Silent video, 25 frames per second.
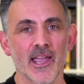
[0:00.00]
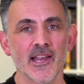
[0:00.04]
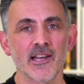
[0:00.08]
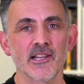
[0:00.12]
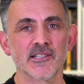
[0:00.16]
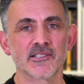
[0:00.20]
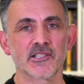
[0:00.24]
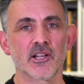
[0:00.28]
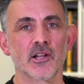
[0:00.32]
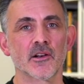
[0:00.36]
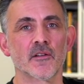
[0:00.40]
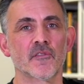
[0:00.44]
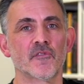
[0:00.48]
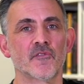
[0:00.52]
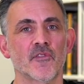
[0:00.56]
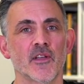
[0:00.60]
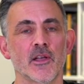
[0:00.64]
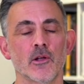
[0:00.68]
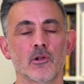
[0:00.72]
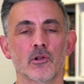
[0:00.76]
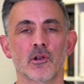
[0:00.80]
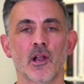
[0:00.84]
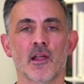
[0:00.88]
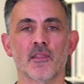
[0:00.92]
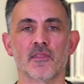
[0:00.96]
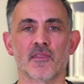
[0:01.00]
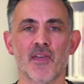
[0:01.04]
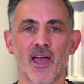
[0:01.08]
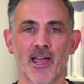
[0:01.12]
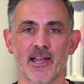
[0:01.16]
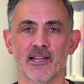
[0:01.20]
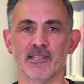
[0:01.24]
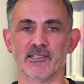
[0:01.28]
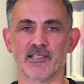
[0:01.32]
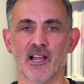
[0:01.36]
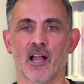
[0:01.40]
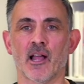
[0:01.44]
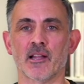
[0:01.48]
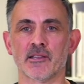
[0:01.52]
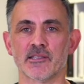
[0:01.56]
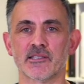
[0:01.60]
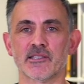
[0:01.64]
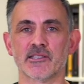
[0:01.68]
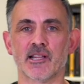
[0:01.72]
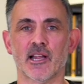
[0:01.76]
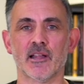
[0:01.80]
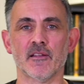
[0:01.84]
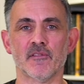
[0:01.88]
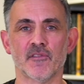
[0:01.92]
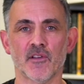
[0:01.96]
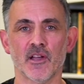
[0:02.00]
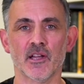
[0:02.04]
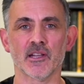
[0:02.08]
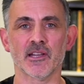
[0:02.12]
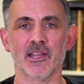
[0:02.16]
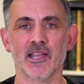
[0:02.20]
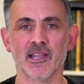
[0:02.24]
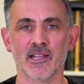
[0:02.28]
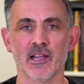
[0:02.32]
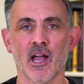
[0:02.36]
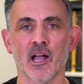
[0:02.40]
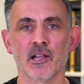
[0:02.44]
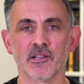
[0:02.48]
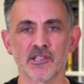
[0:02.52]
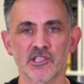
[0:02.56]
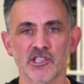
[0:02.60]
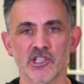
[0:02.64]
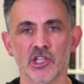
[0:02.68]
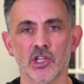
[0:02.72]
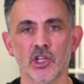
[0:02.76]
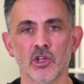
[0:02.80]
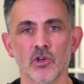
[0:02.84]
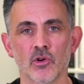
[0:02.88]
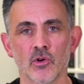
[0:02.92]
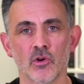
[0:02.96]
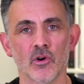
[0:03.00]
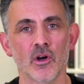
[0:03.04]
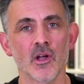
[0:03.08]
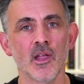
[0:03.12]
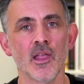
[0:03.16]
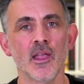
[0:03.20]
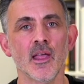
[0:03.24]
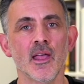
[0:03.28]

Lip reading: It is going to feel like that is unsafe and insecure.